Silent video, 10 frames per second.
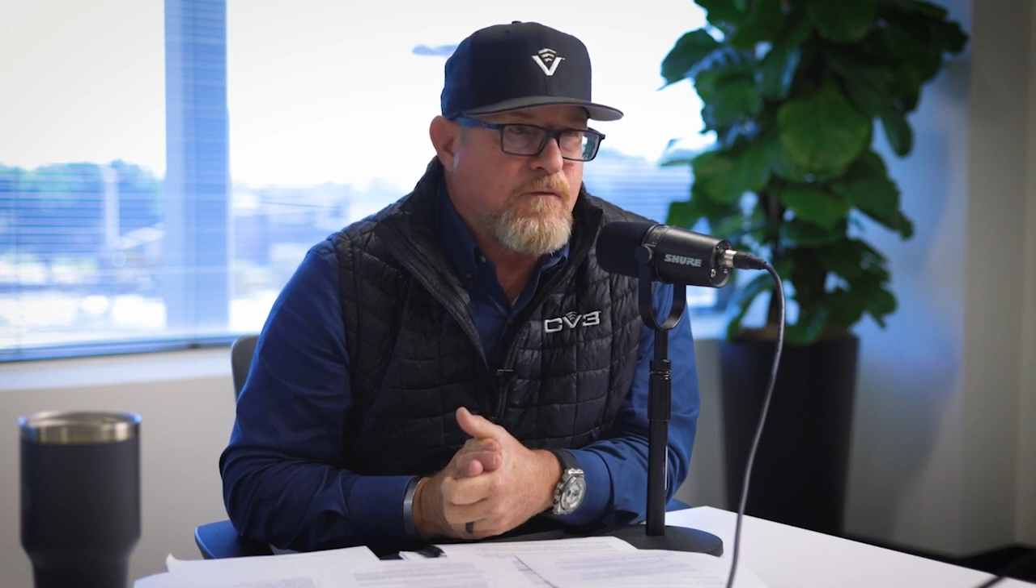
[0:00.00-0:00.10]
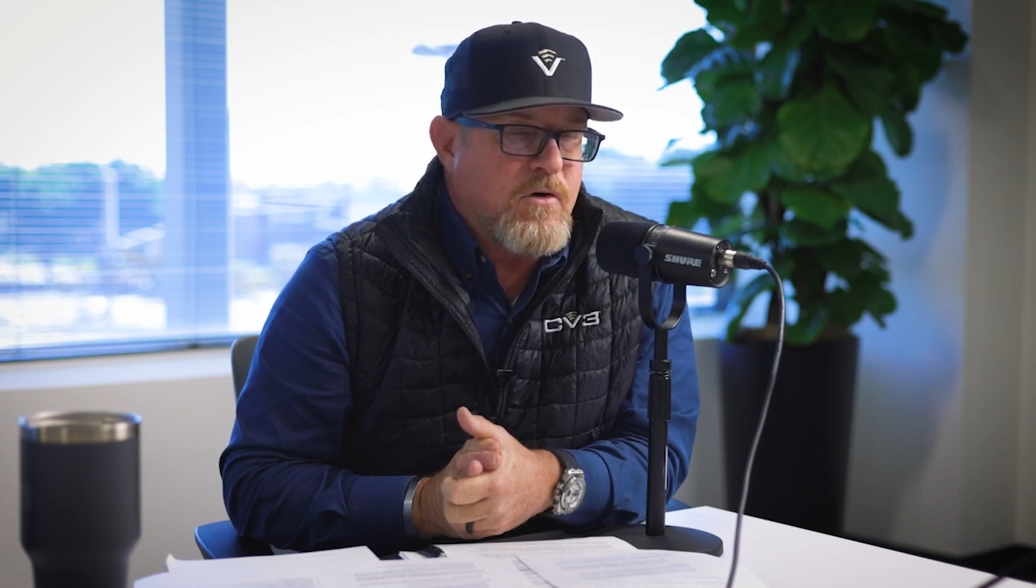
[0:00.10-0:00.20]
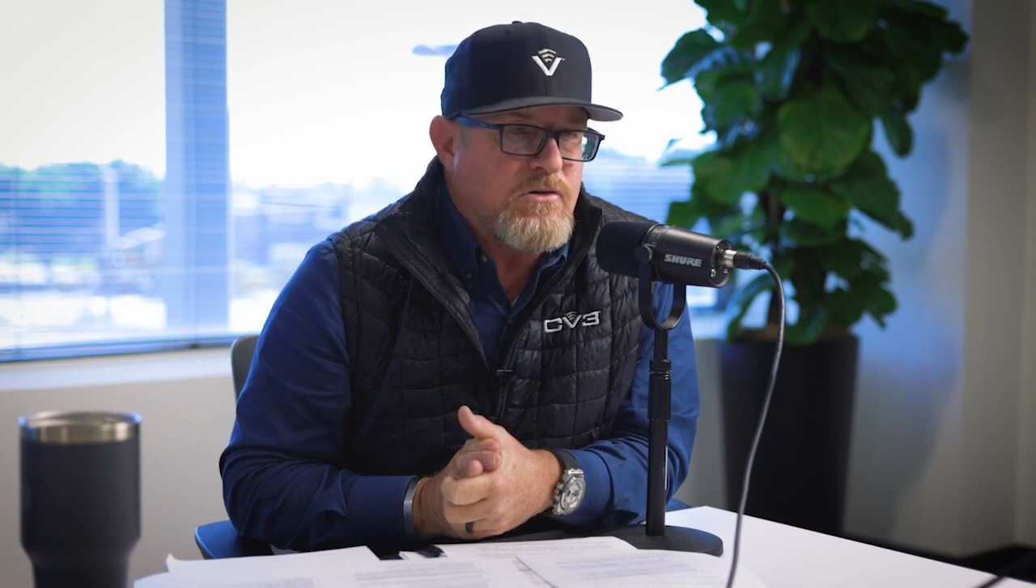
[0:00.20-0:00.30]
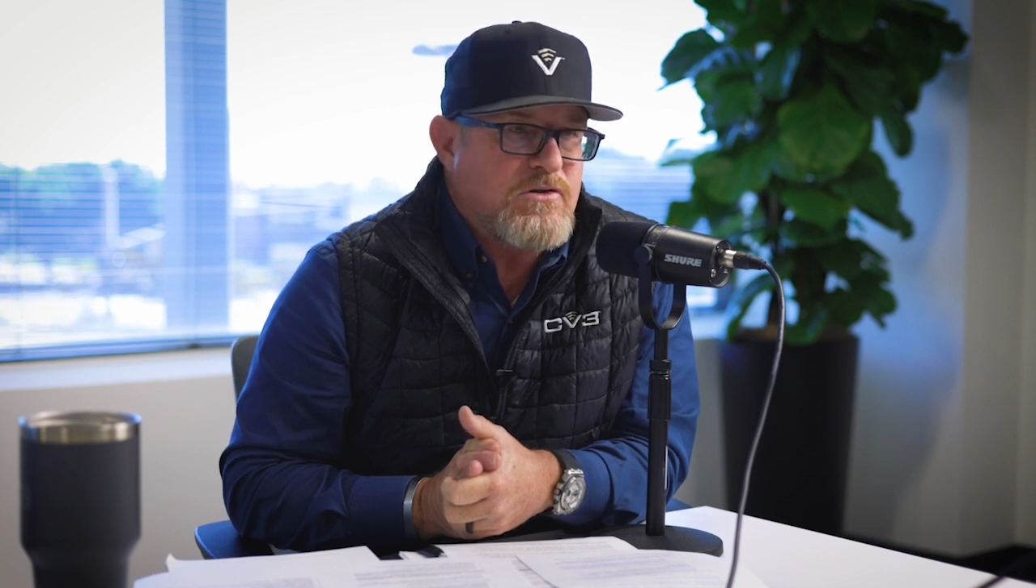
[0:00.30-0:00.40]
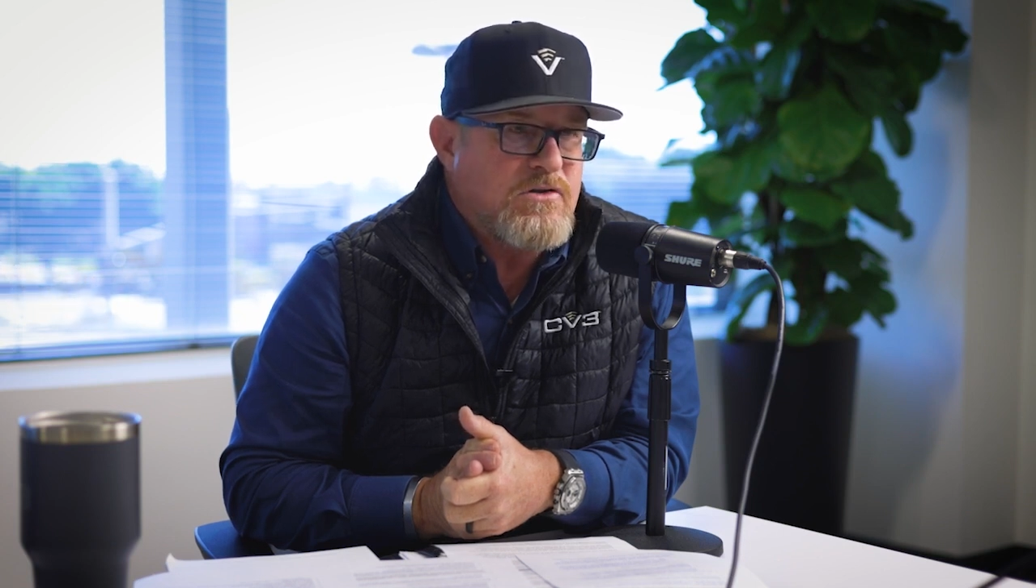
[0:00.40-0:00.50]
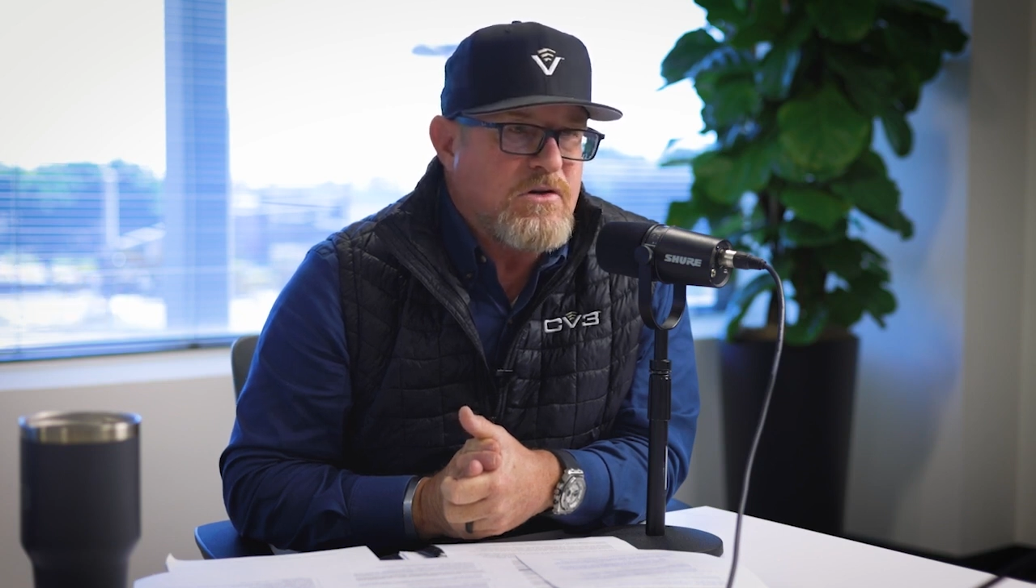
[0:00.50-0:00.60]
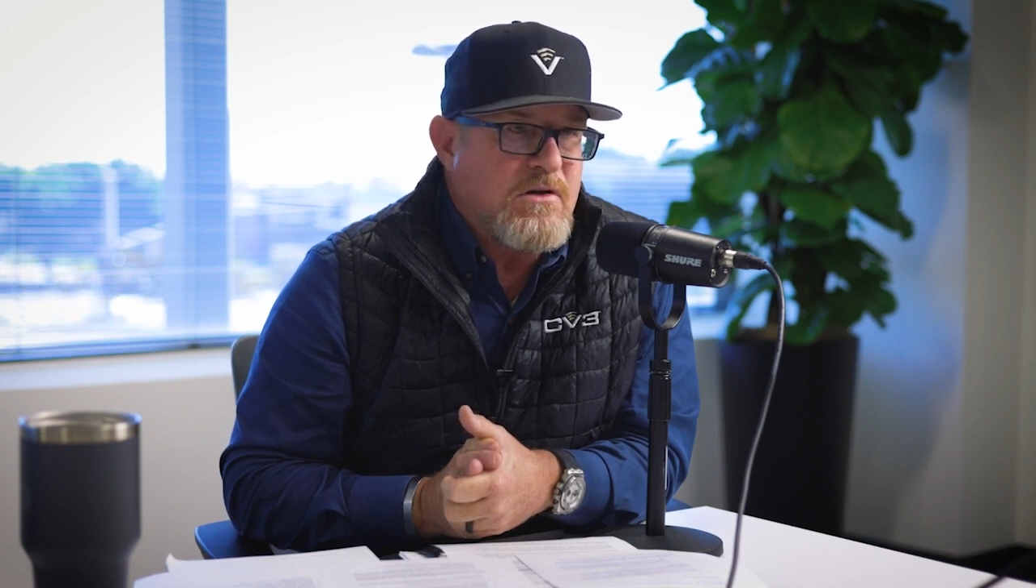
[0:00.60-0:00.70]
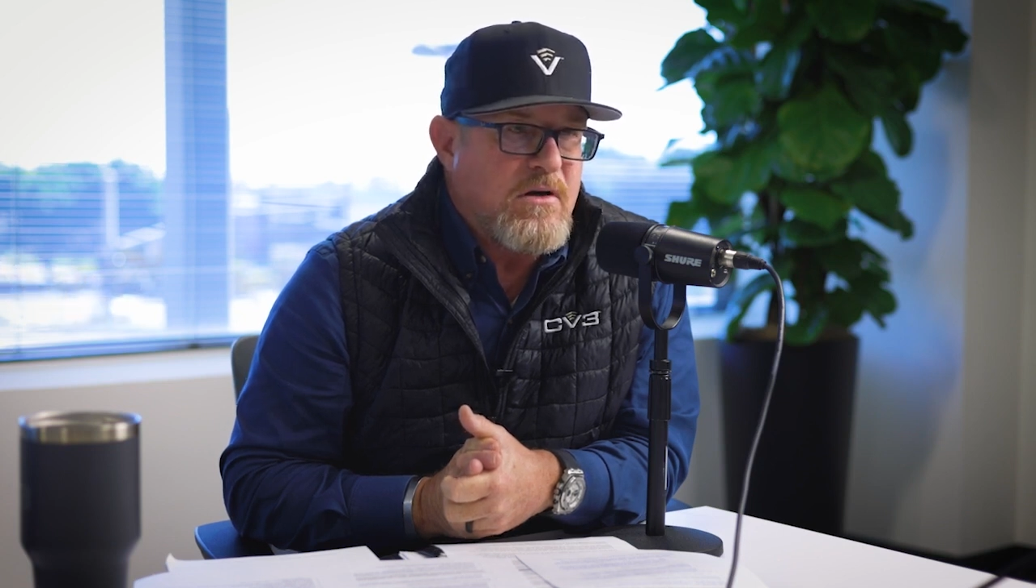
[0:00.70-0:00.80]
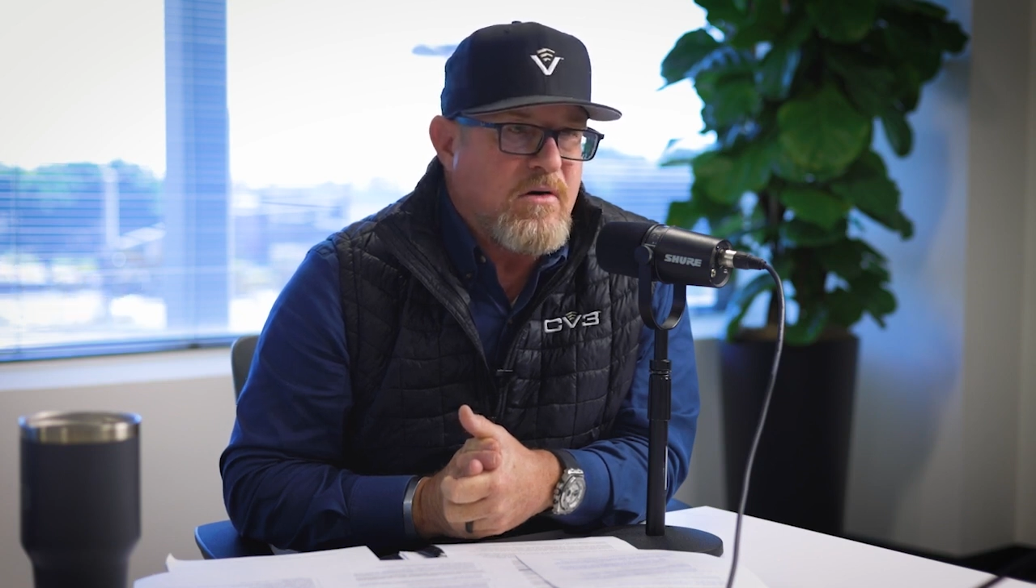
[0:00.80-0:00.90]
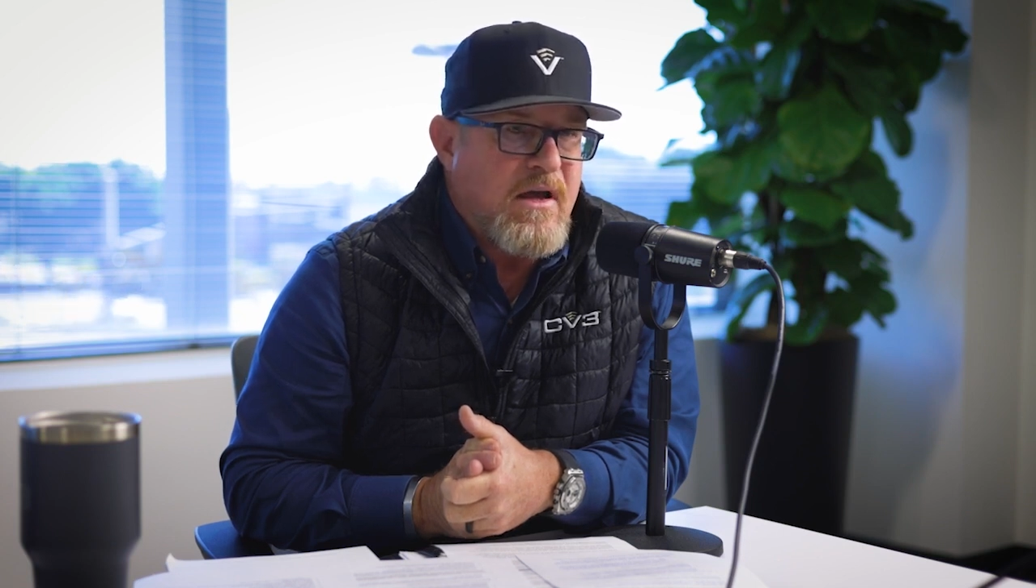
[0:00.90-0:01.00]
first
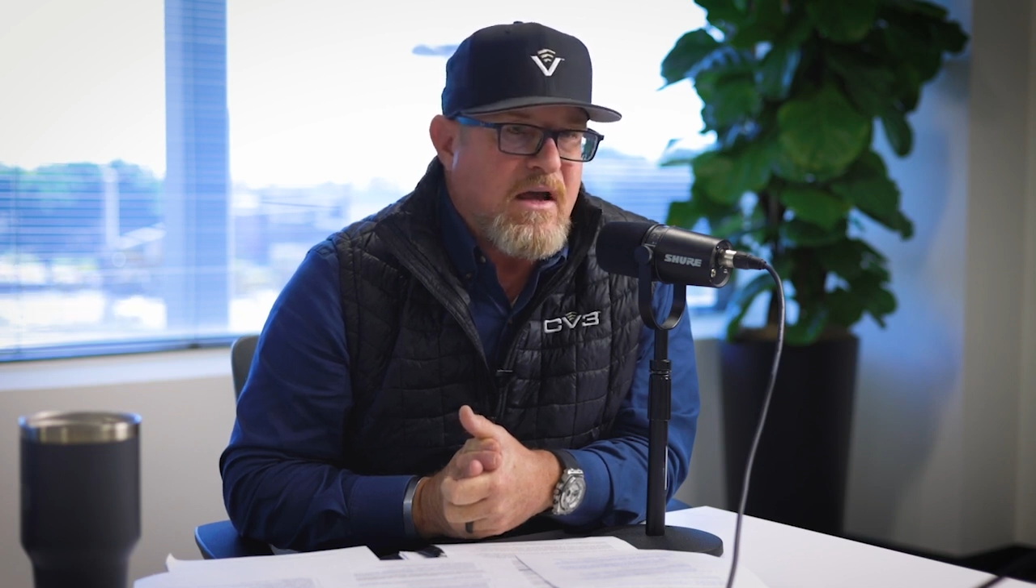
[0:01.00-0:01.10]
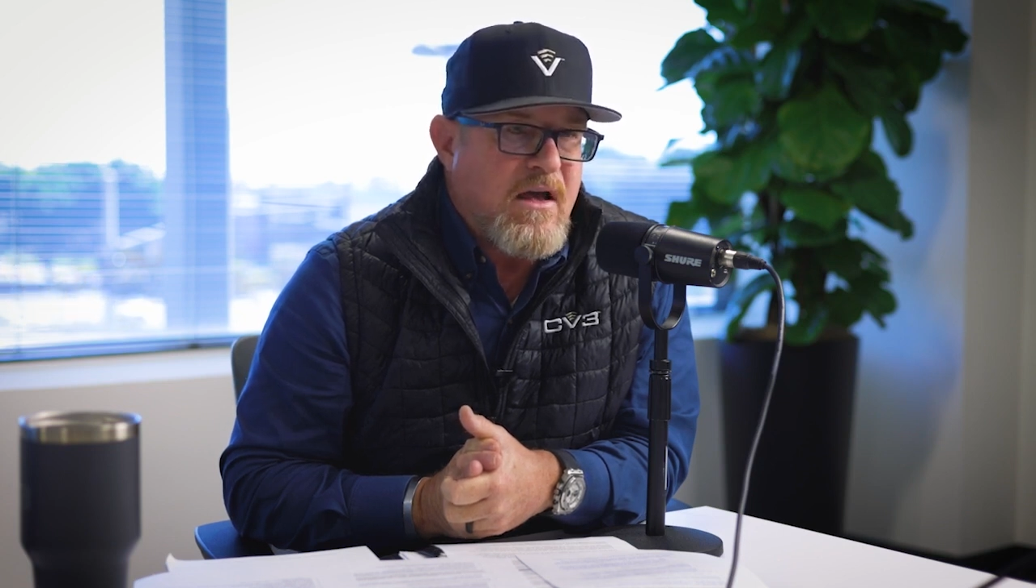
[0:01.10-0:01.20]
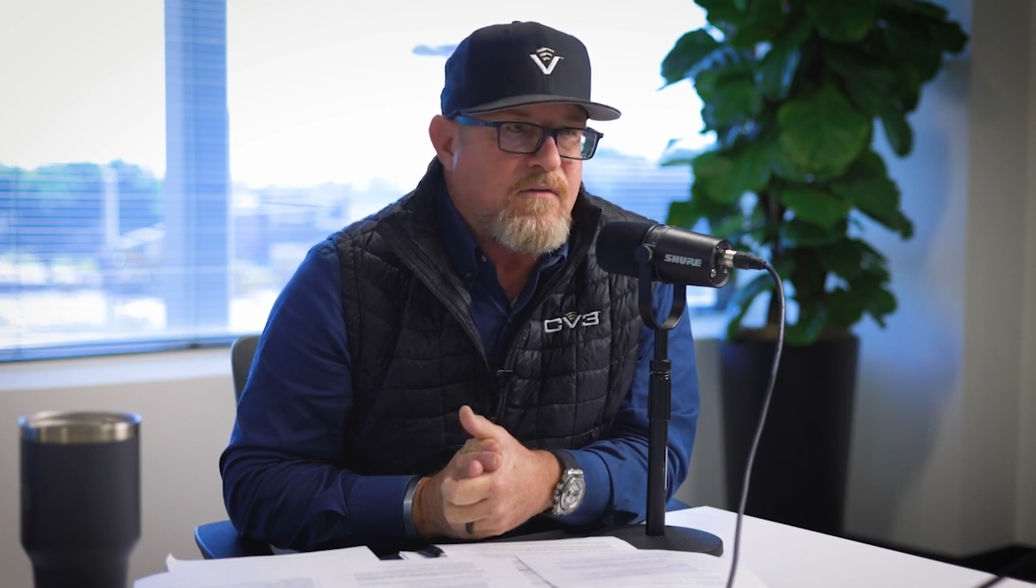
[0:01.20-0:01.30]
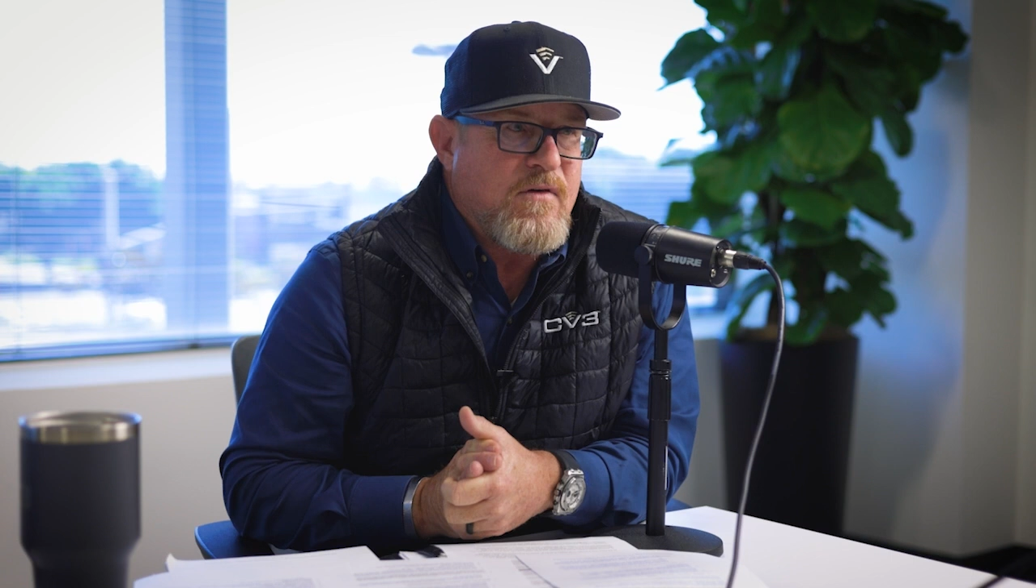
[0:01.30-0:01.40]
year and a half,